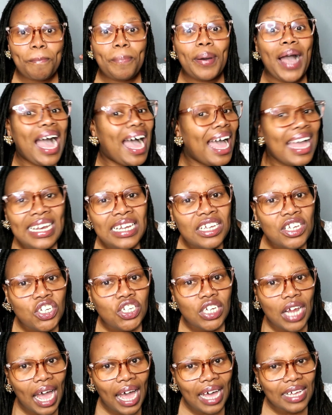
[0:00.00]

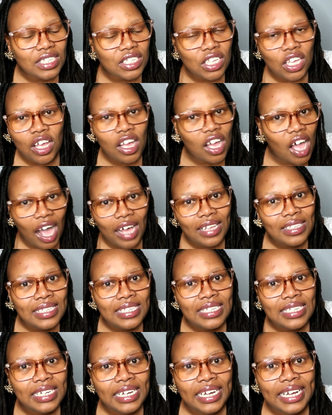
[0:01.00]
punish us
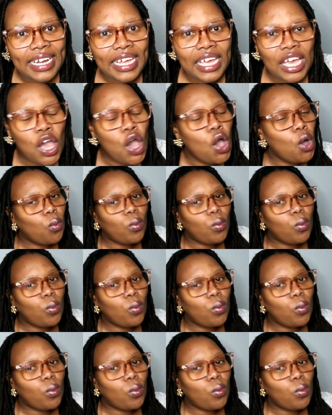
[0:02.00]
constantly